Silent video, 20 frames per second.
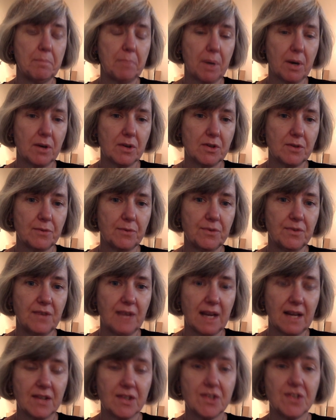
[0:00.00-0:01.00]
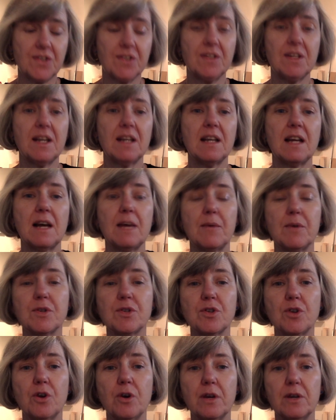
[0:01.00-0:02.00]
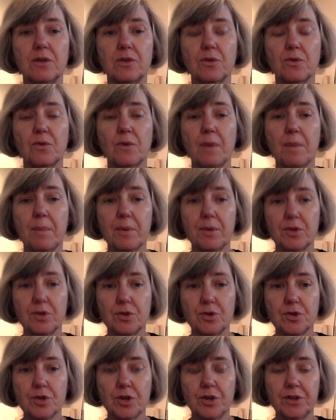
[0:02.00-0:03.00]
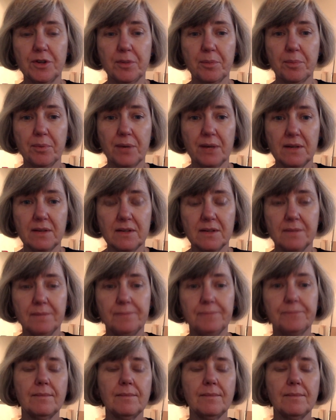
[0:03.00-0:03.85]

parts of text that I was going to reproduce on the print.